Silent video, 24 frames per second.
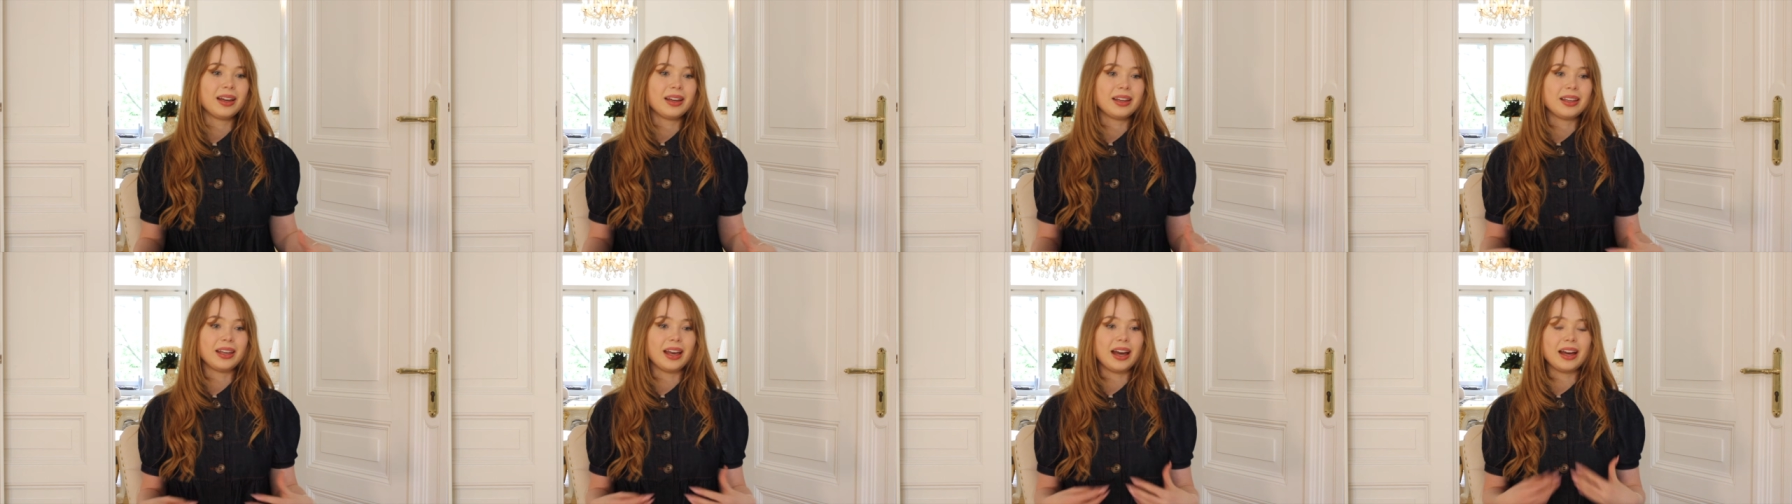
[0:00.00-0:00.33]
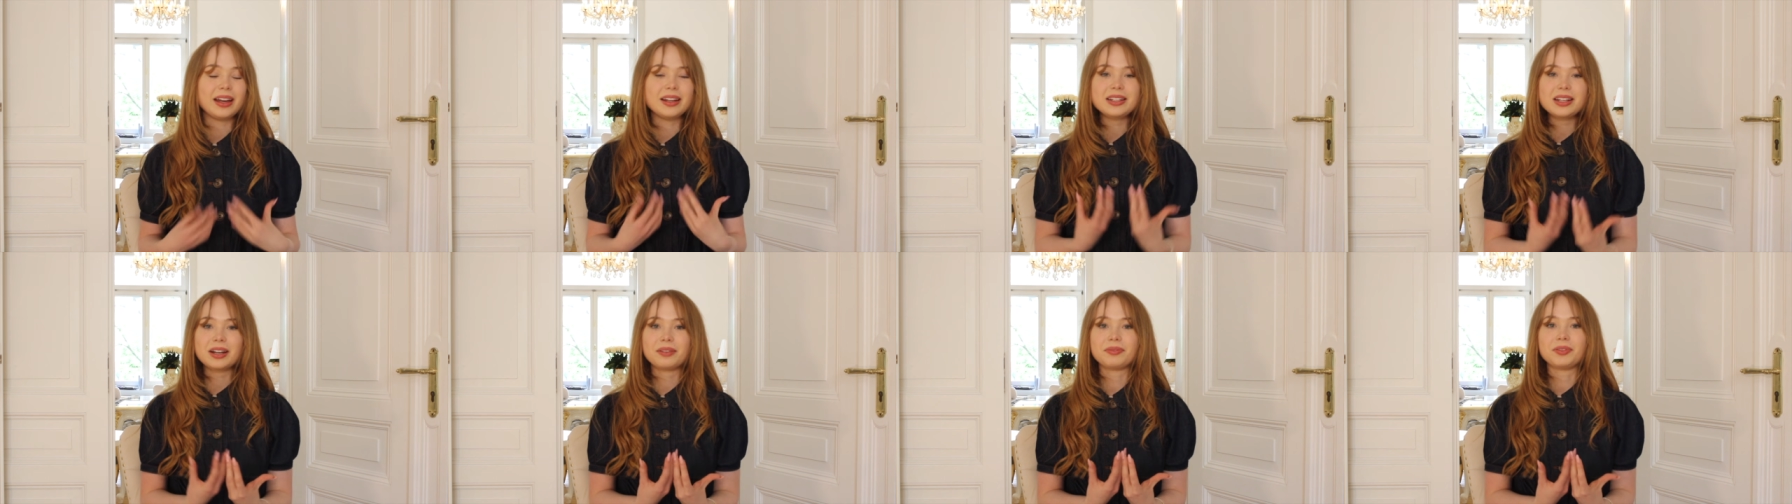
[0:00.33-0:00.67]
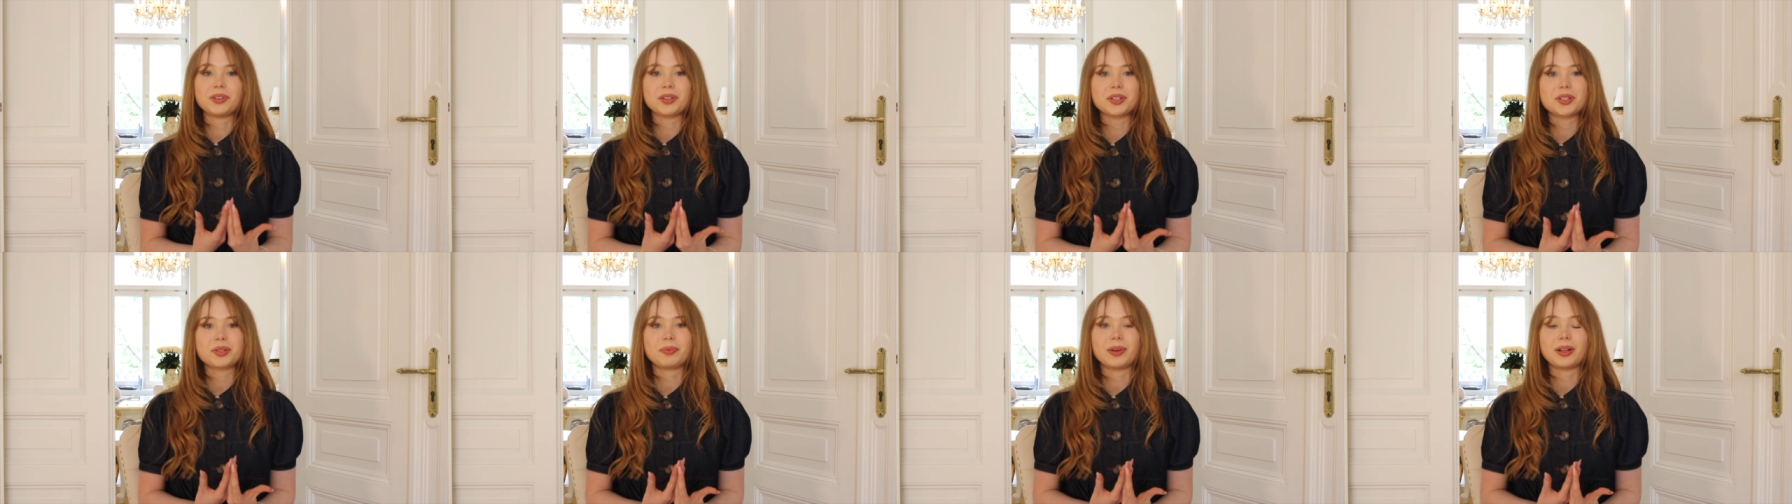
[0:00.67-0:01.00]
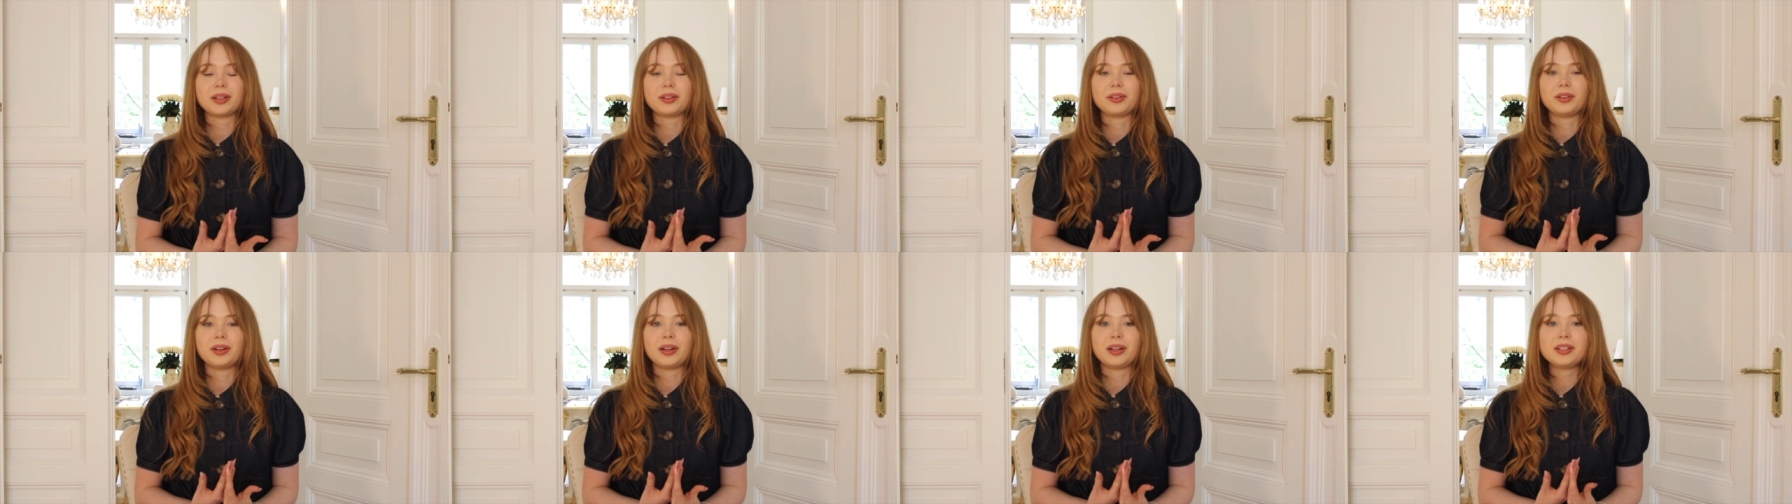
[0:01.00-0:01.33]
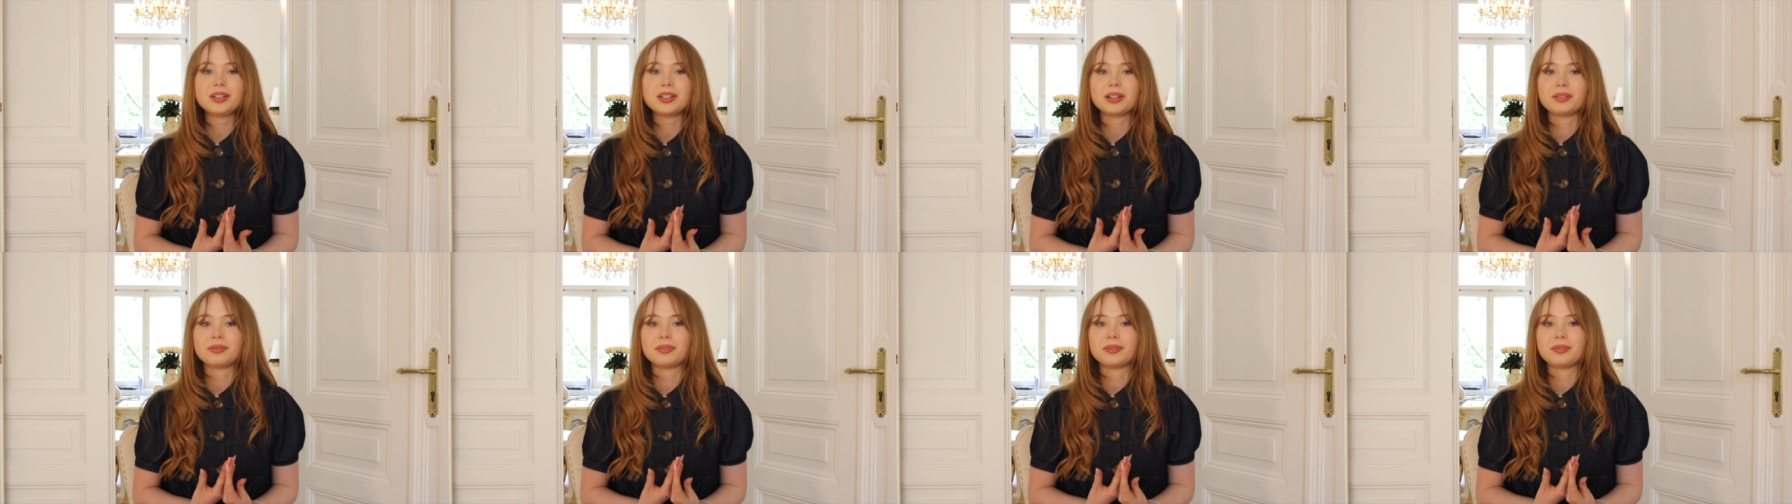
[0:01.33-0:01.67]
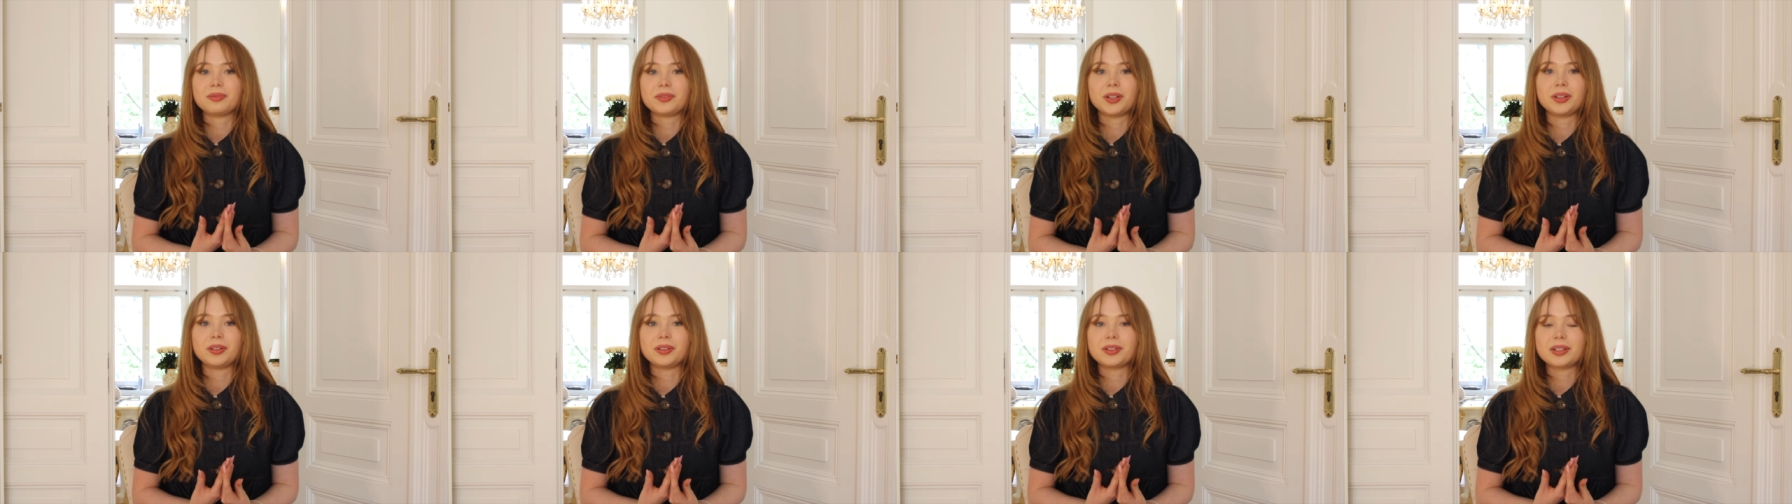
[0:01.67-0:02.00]
interviews, when you
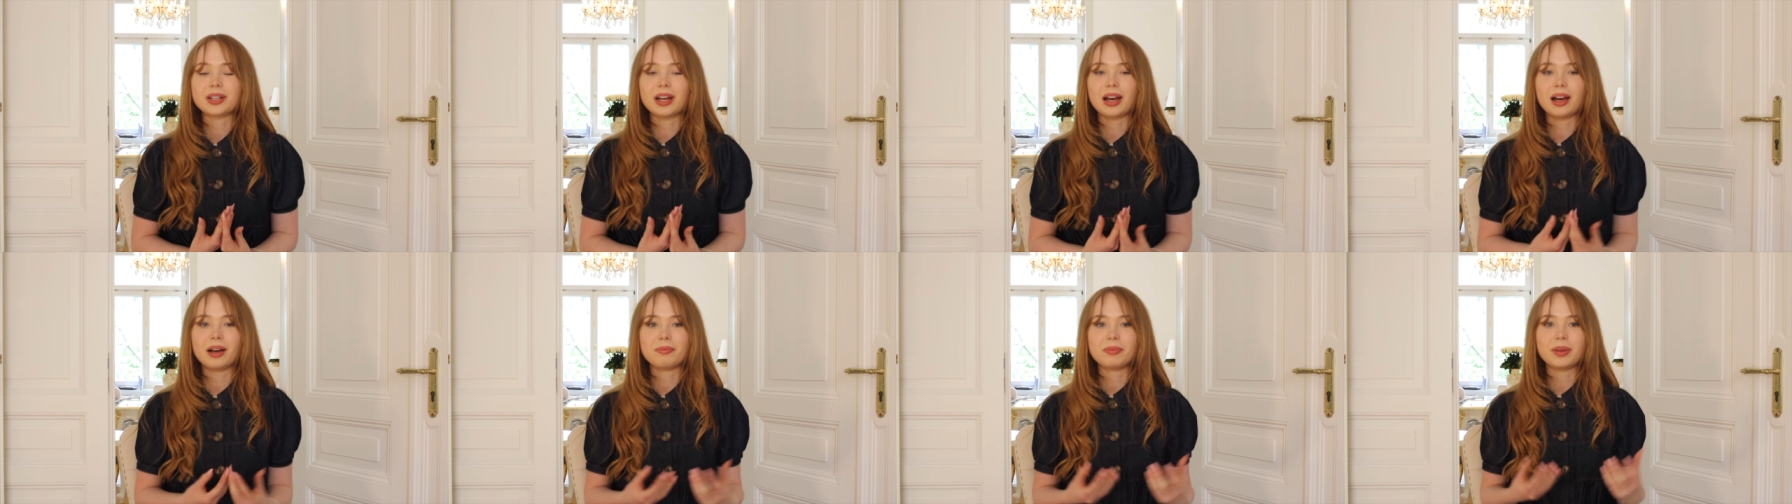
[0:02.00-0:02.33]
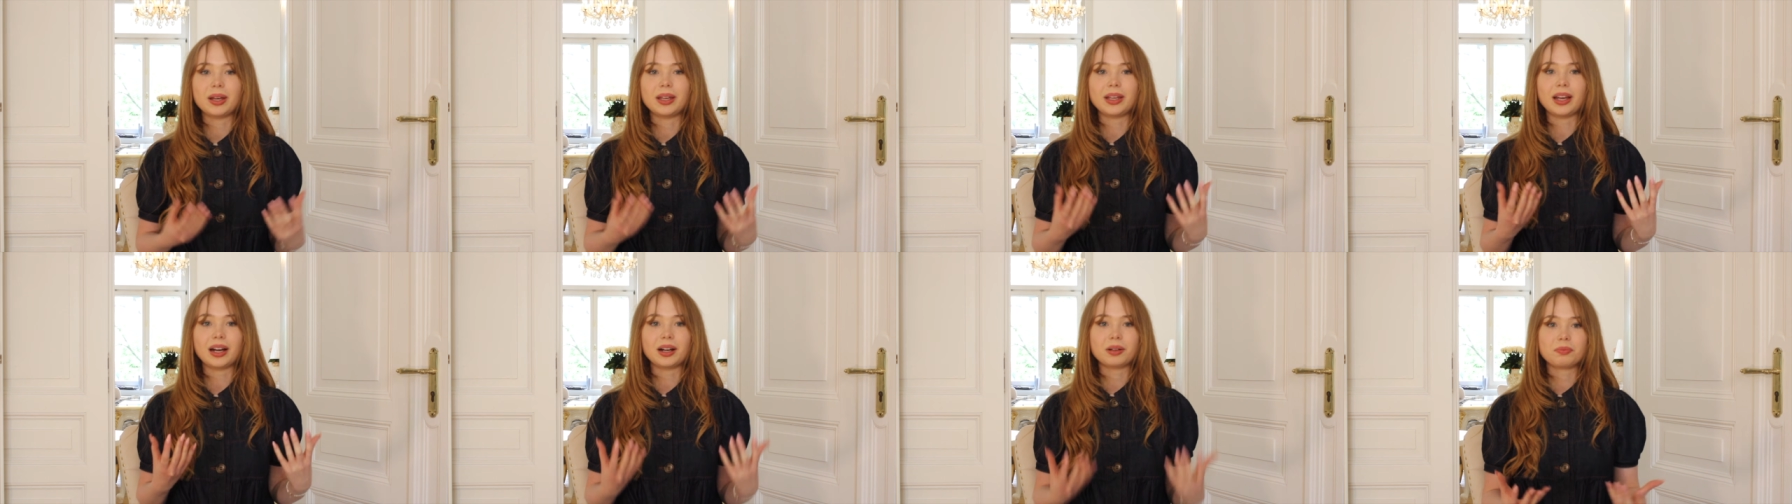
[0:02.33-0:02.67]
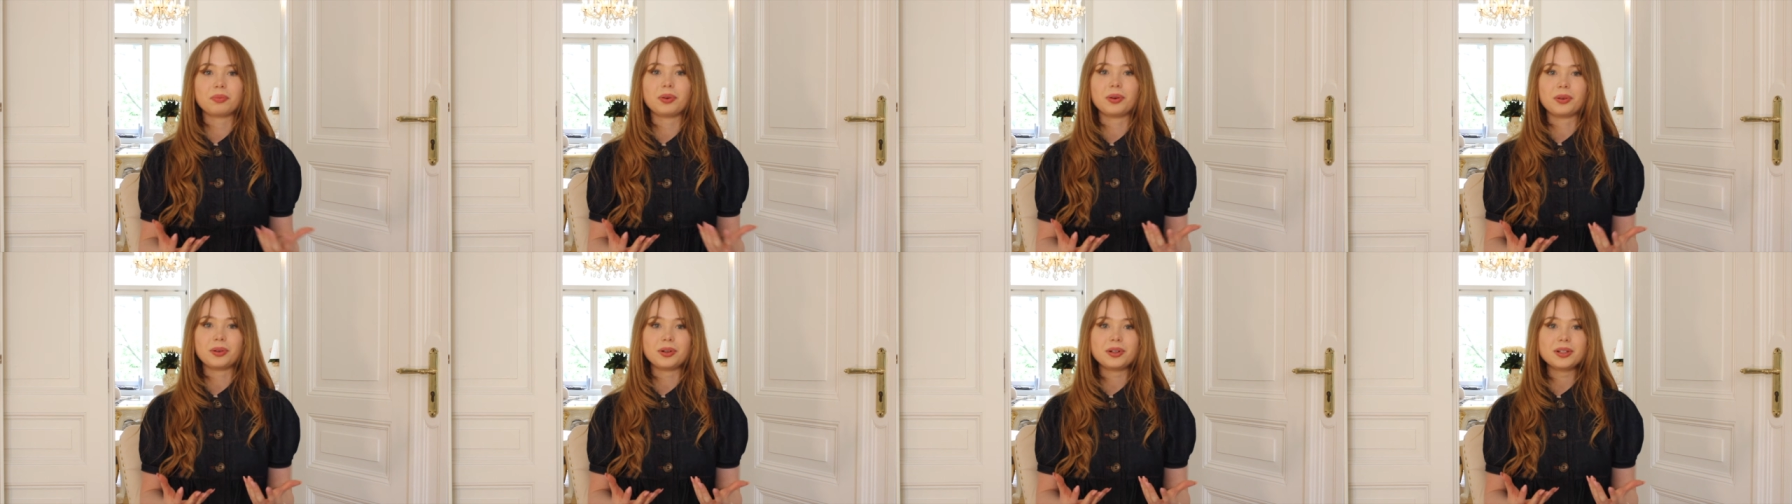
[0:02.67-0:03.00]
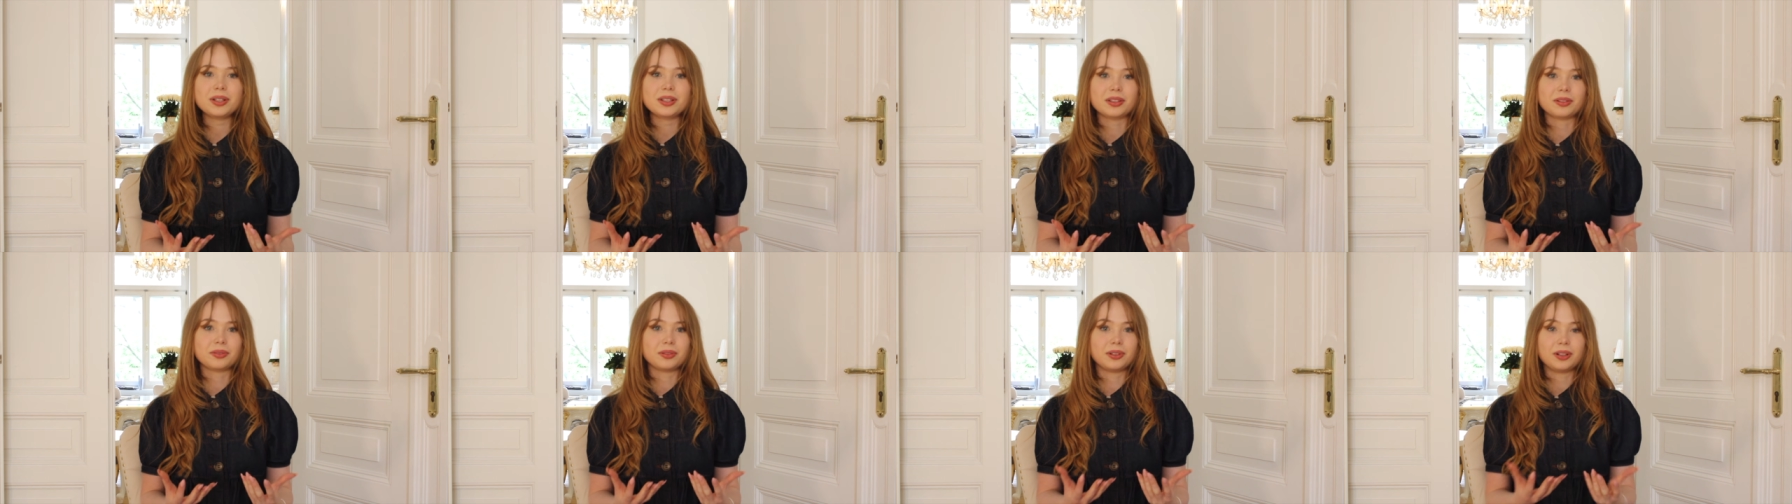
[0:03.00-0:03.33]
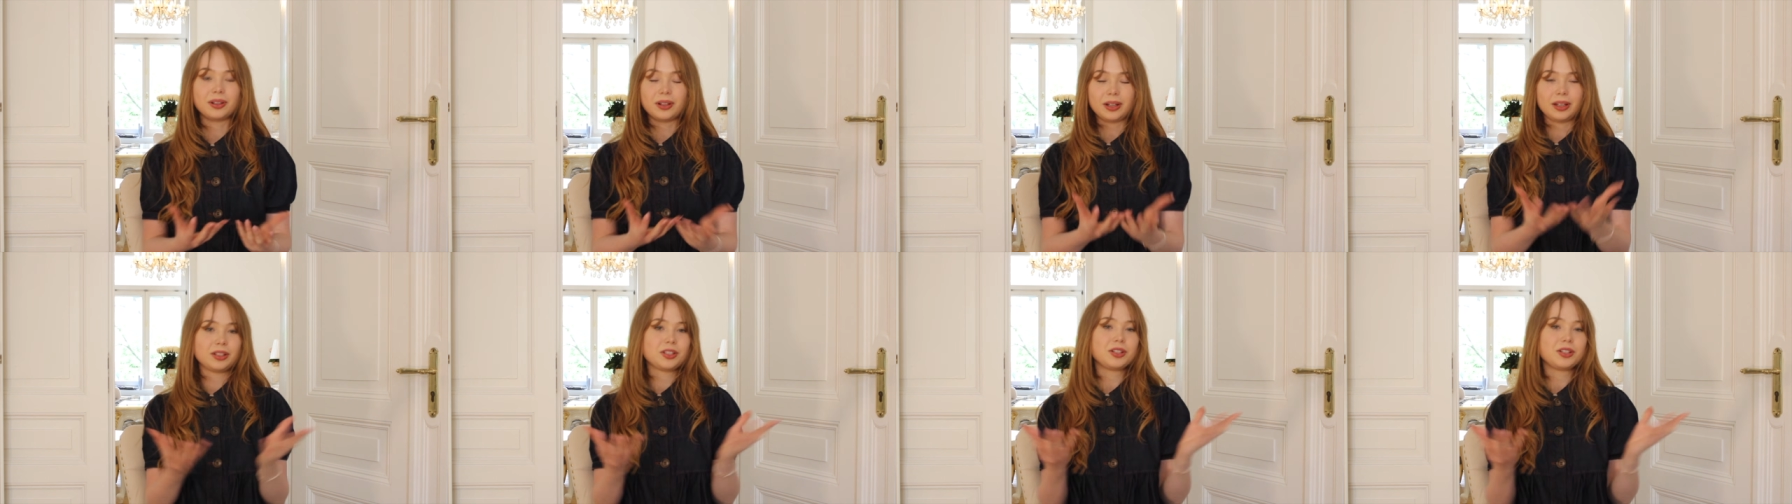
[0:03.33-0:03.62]
interviewed a young person or